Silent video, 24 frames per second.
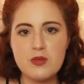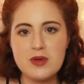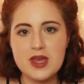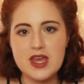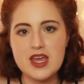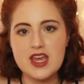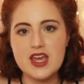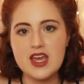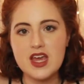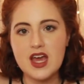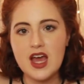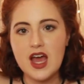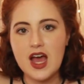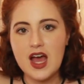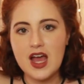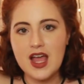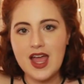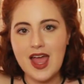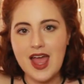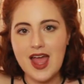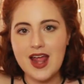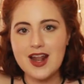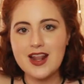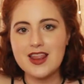me,
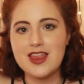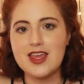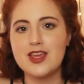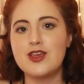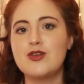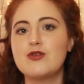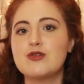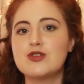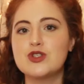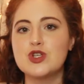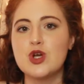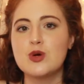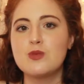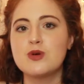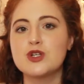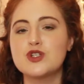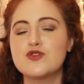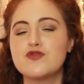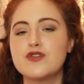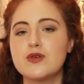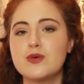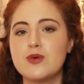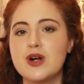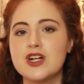again, thank you so much
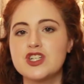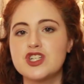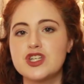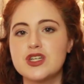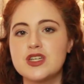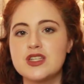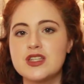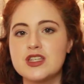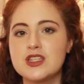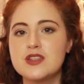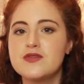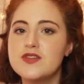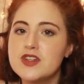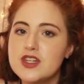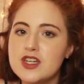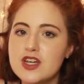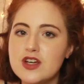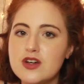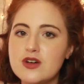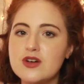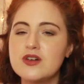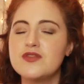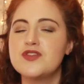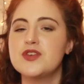for watching this video.
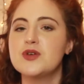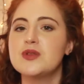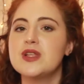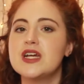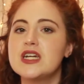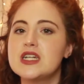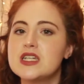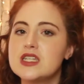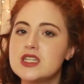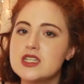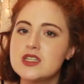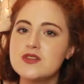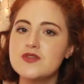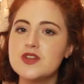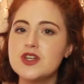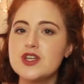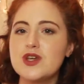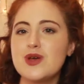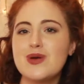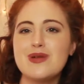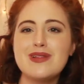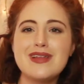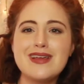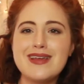If you liked this
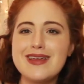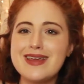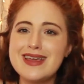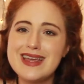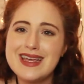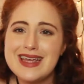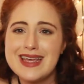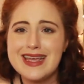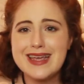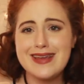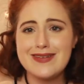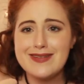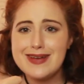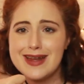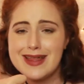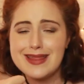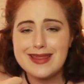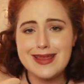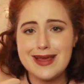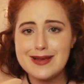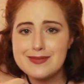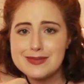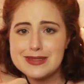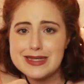video, give it a
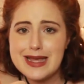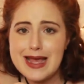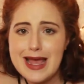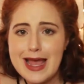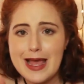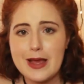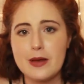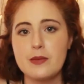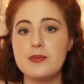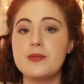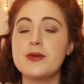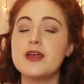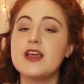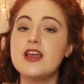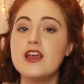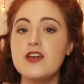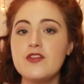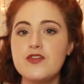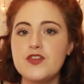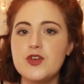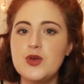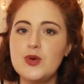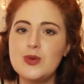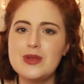thumbs up.
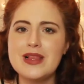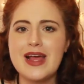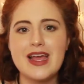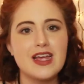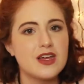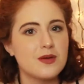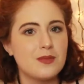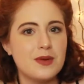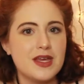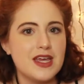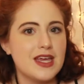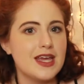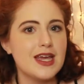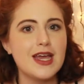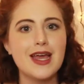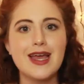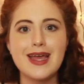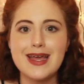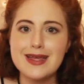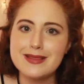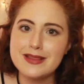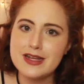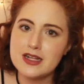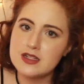If you like me,
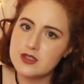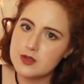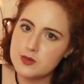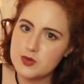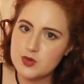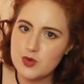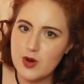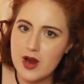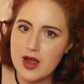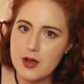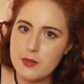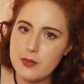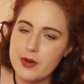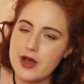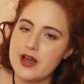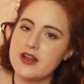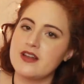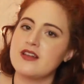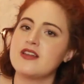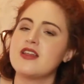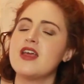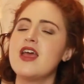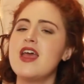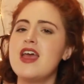hit that subscribe
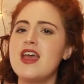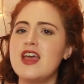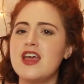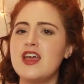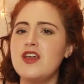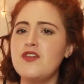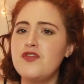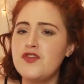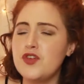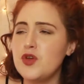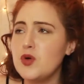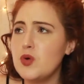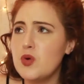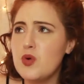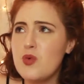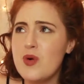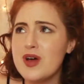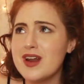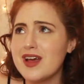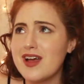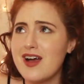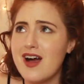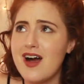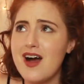button. If you
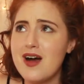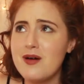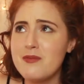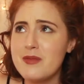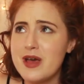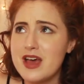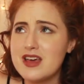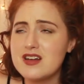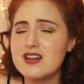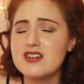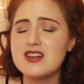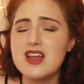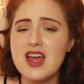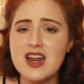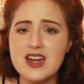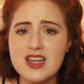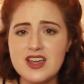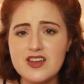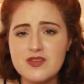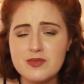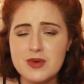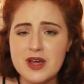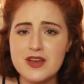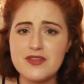want to comment on
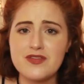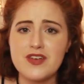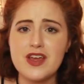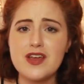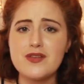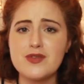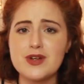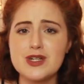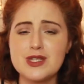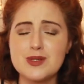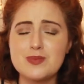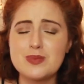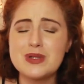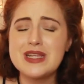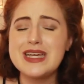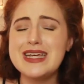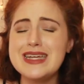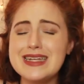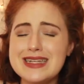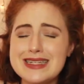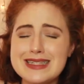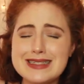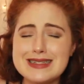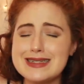any of my favorites,
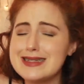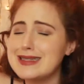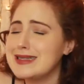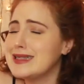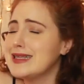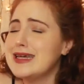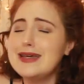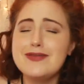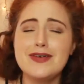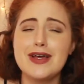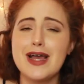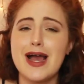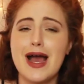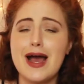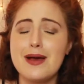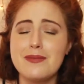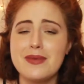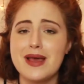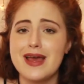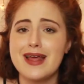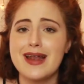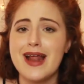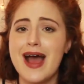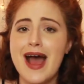please leave a
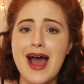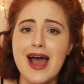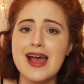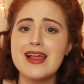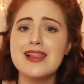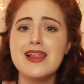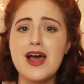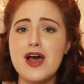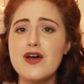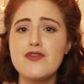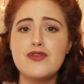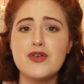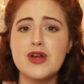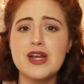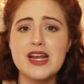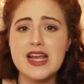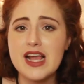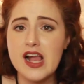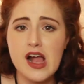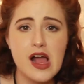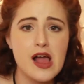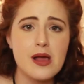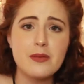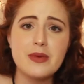comment. I love
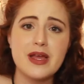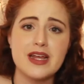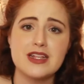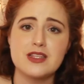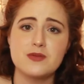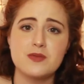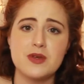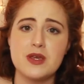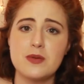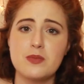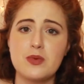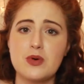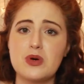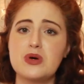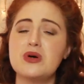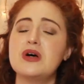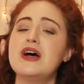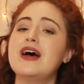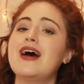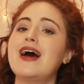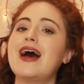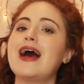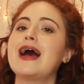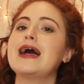reading comments, people.
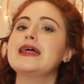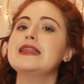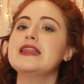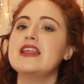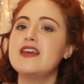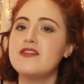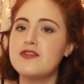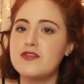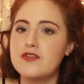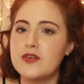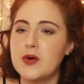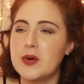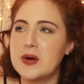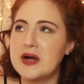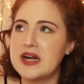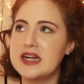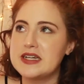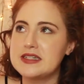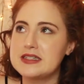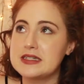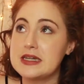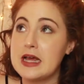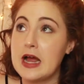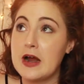I live for
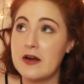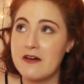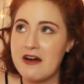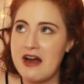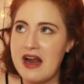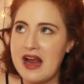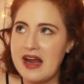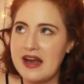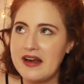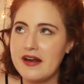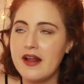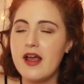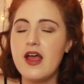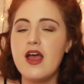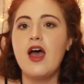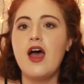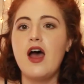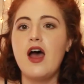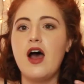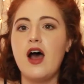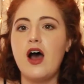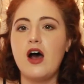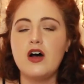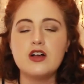it, all right?
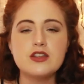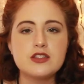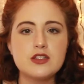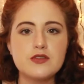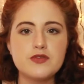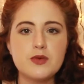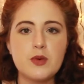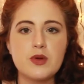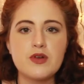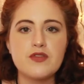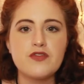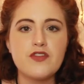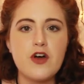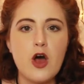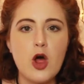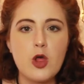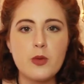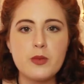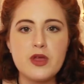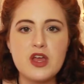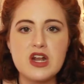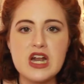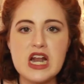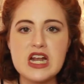Also, if you want to
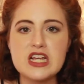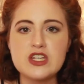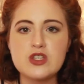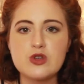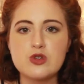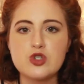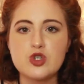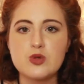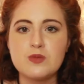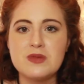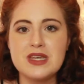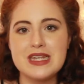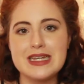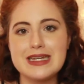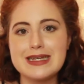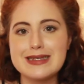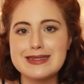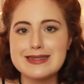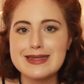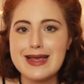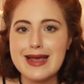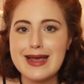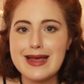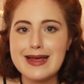follow me on any social media
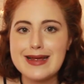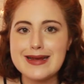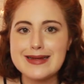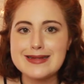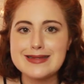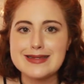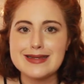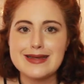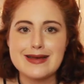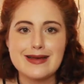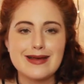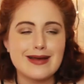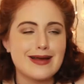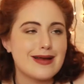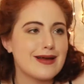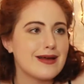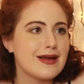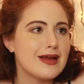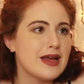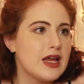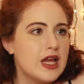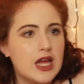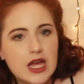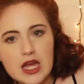sites
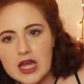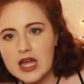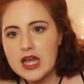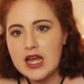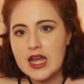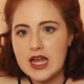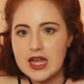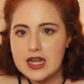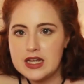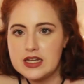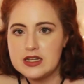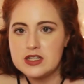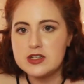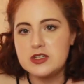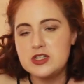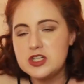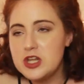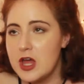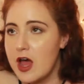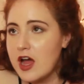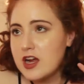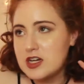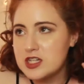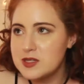and
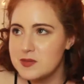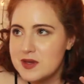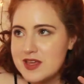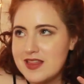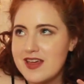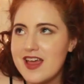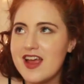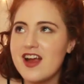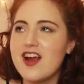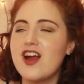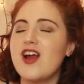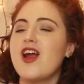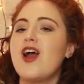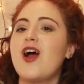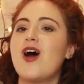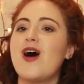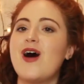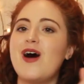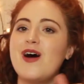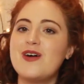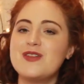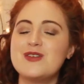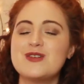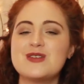talk to me there,
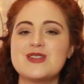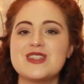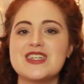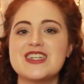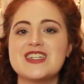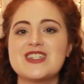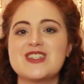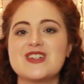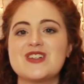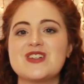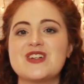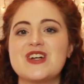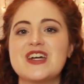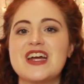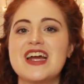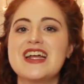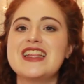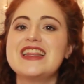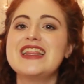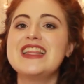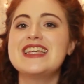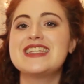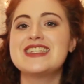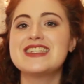all those links are
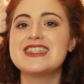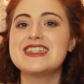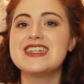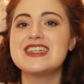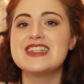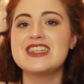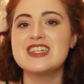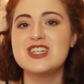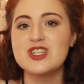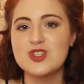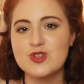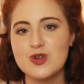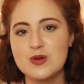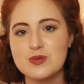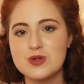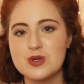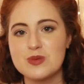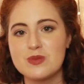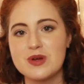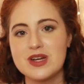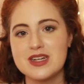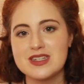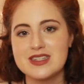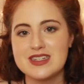listed in the
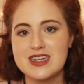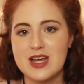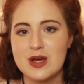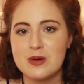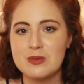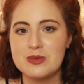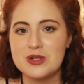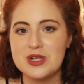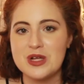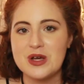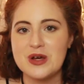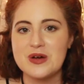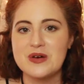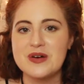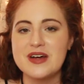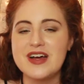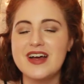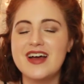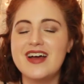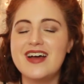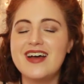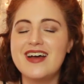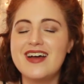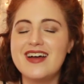description box down below.
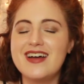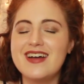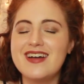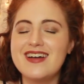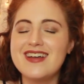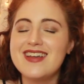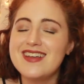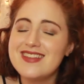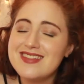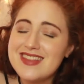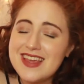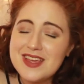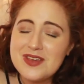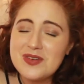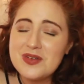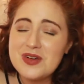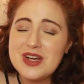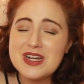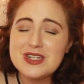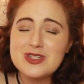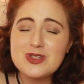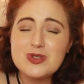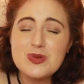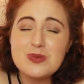Thank you
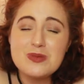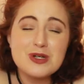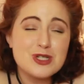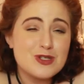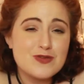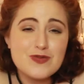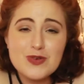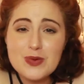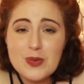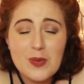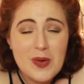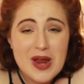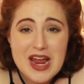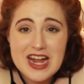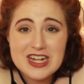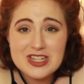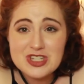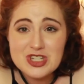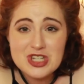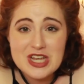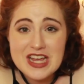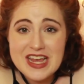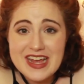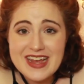guys so much for
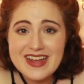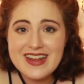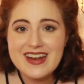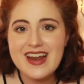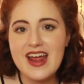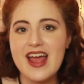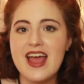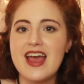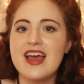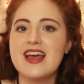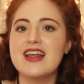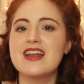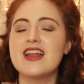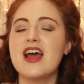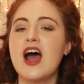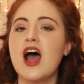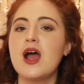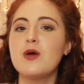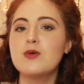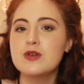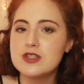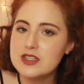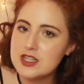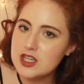watching, and
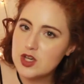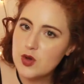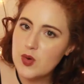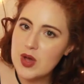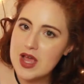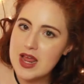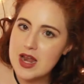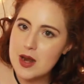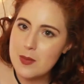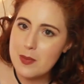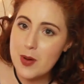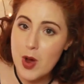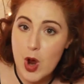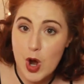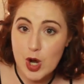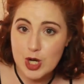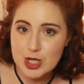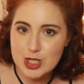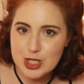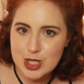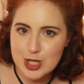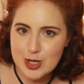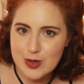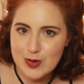I will see you in
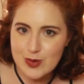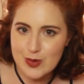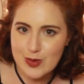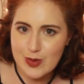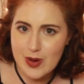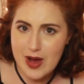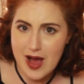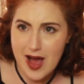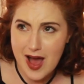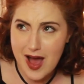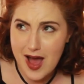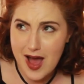part 2.